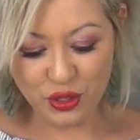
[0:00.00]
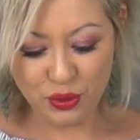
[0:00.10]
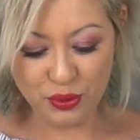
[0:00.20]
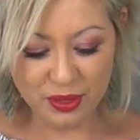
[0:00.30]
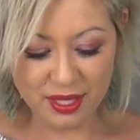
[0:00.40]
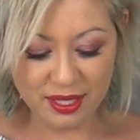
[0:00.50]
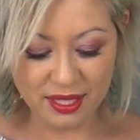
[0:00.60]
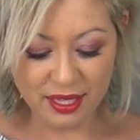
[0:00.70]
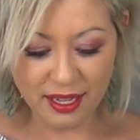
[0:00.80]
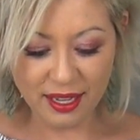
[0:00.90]

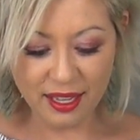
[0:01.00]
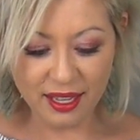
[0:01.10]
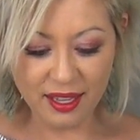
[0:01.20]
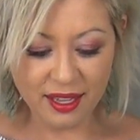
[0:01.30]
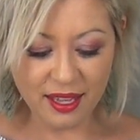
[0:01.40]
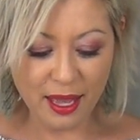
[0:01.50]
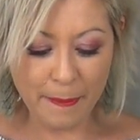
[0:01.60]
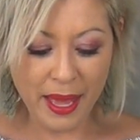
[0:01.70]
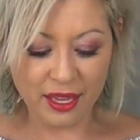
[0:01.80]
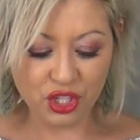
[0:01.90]
use
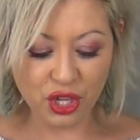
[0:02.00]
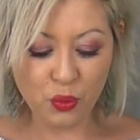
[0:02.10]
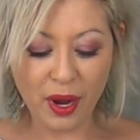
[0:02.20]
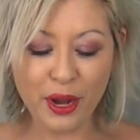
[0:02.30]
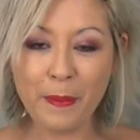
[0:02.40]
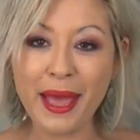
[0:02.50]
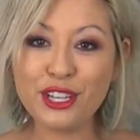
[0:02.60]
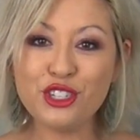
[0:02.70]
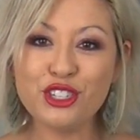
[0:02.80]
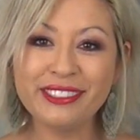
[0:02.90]
a mesh, a wire
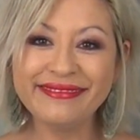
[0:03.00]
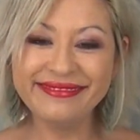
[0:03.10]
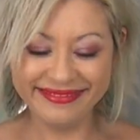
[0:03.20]
mesh.